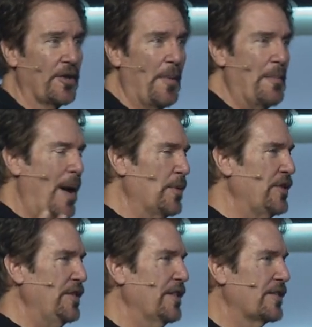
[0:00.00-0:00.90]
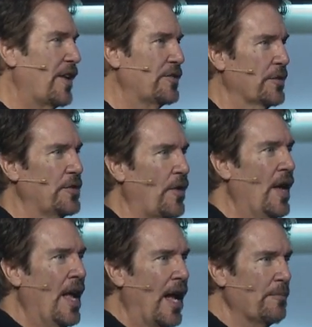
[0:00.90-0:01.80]
So my mom was easy to talk to. And so
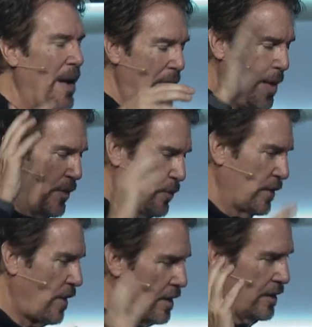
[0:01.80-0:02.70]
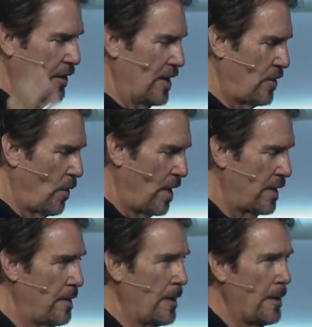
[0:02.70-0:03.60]
I, uh, my mom would, would talk and, and go on.
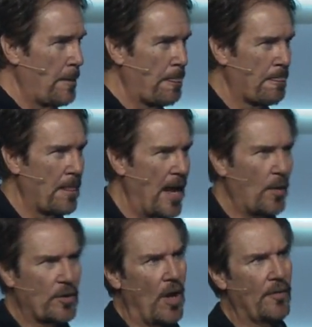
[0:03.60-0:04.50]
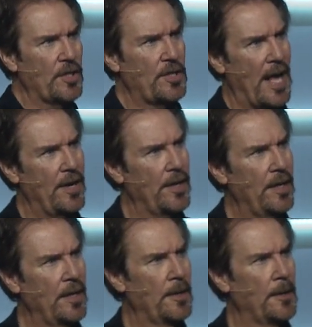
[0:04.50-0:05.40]
And, and I would call every Saturday.